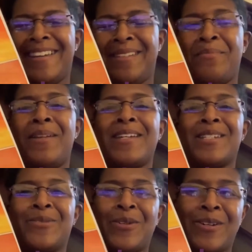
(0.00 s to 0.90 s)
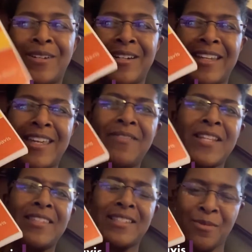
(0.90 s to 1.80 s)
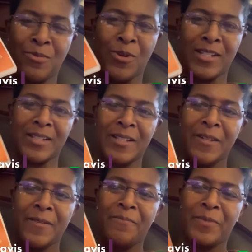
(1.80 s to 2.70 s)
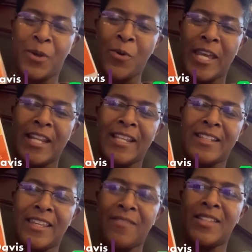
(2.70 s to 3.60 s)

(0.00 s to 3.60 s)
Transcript: it'll bless you real good. Give it to someone. Go get it. Give